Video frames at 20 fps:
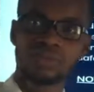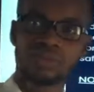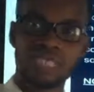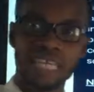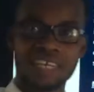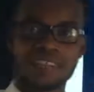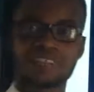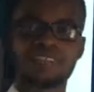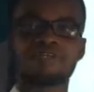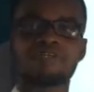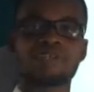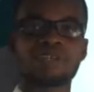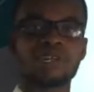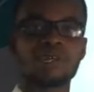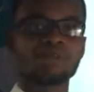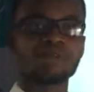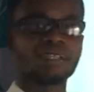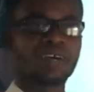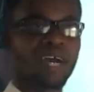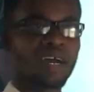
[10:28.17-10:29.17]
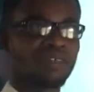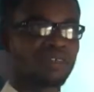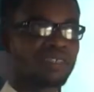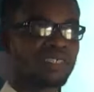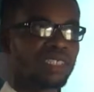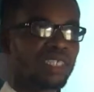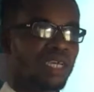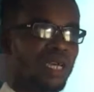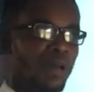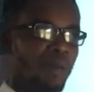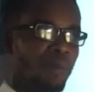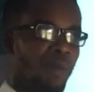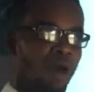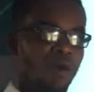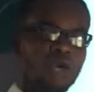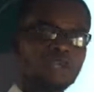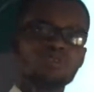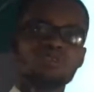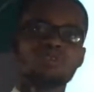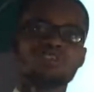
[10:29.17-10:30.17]
That's the freedom you have. But
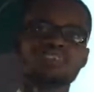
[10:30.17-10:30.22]
when you